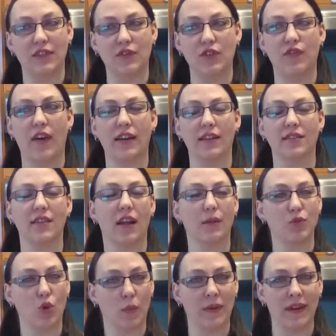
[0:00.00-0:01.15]
If you find it's not
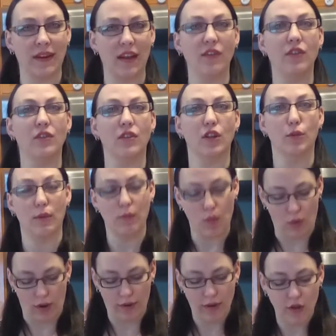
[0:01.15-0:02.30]
absorbent enough, use a little bit
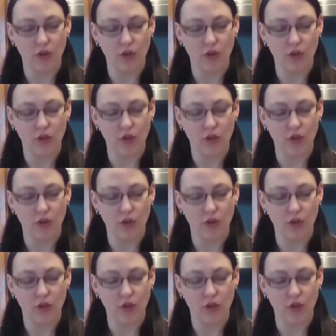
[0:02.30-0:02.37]
more.